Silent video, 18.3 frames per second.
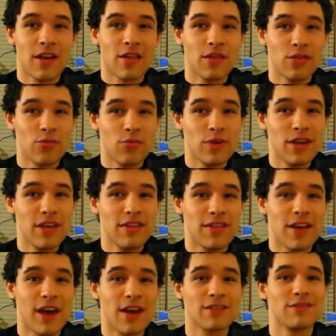
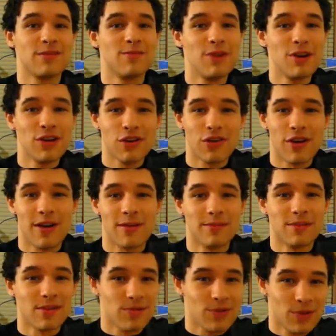3,000
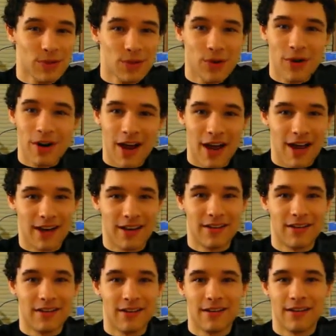milligrams of chloride.
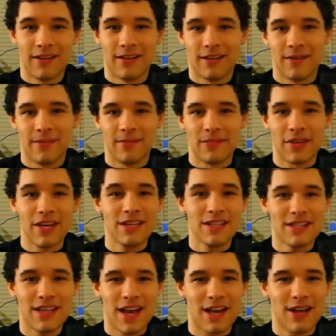
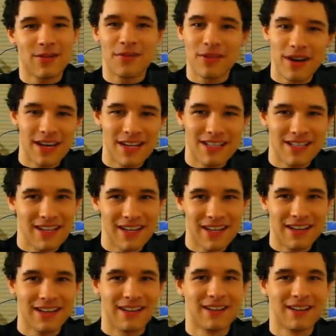Isn't that crazy?